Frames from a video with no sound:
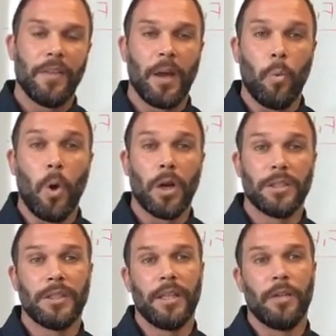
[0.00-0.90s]
that
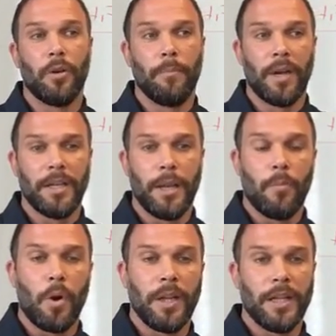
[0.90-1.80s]
walks in on Monday
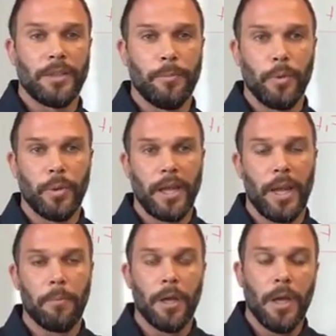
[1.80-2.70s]
morning into boot
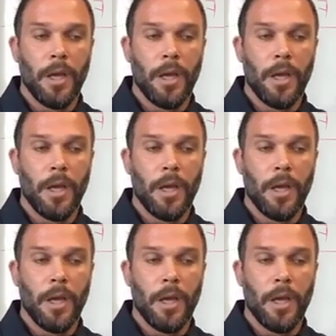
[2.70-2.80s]
camp,